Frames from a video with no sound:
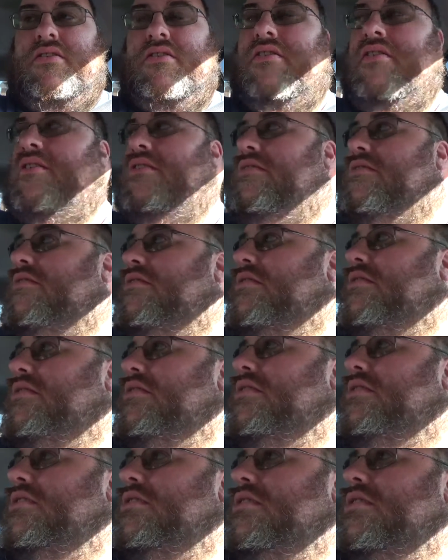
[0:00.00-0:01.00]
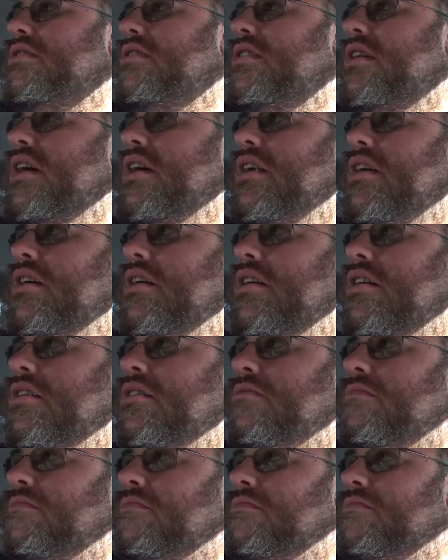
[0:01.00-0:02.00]
Oh, that
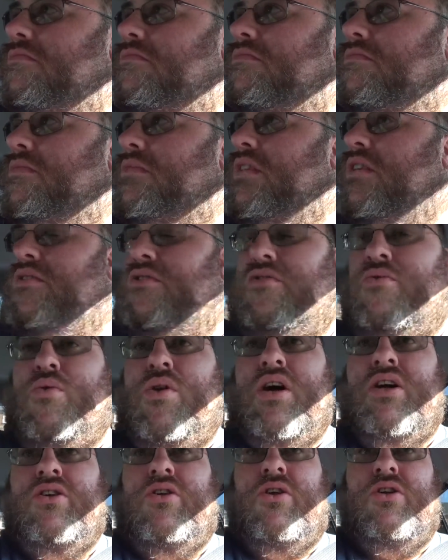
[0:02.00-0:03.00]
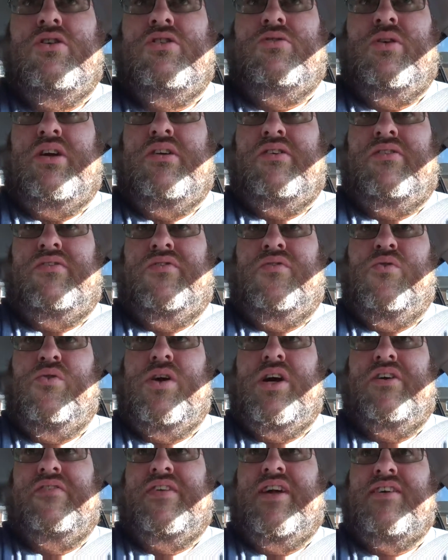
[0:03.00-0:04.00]
um the, one older train was four
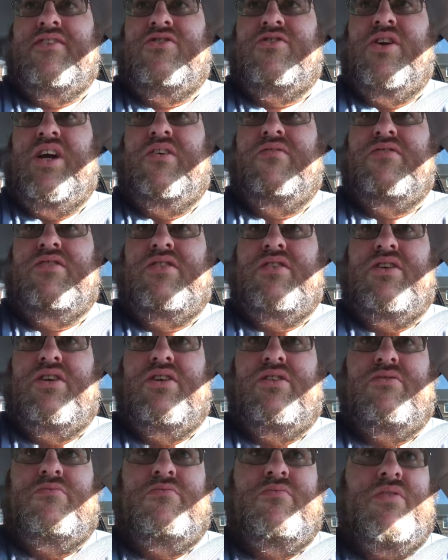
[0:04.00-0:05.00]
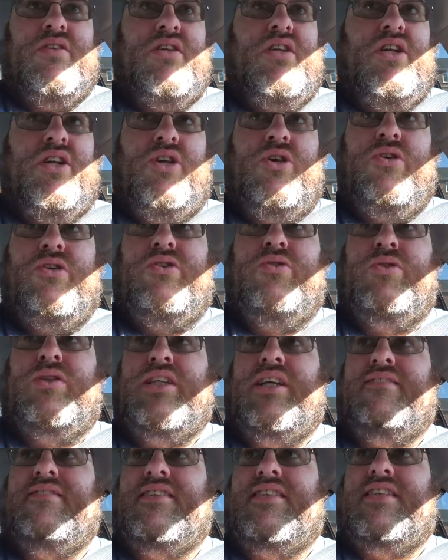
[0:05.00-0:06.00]
off that train was um
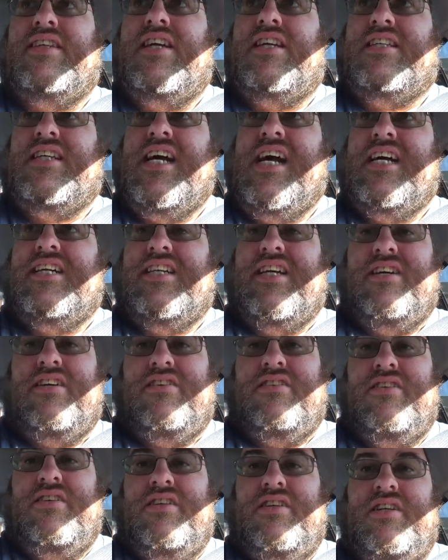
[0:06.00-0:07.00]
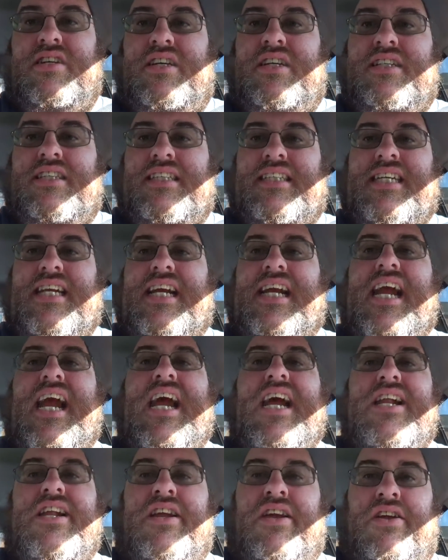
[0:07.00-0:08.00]
Q276. It had a
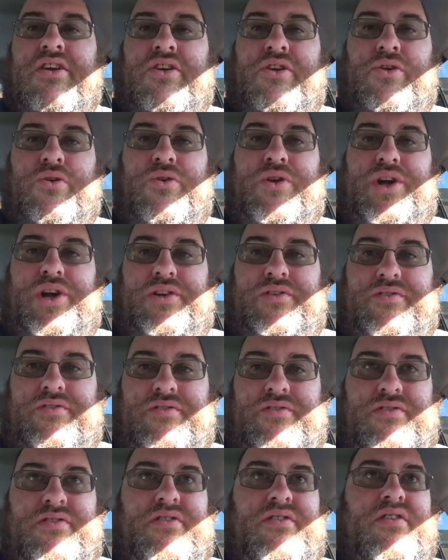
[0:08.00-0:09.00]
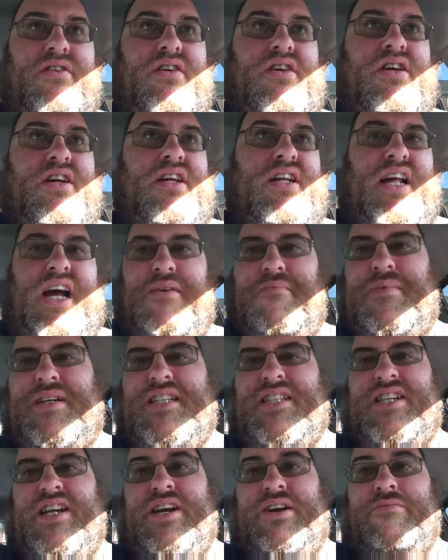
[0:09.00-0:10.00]
CN unit. I
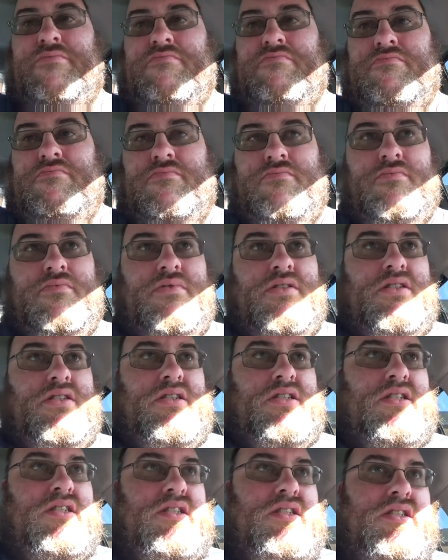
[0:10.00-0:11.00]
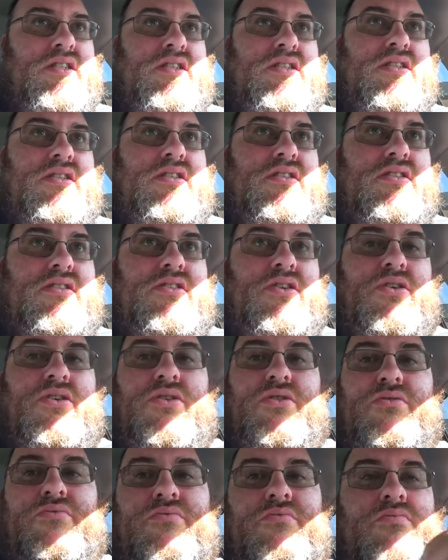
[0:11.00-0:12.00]
missed him.
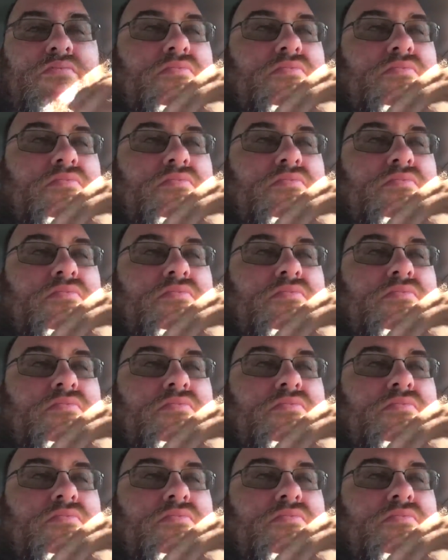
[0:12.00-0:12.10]
So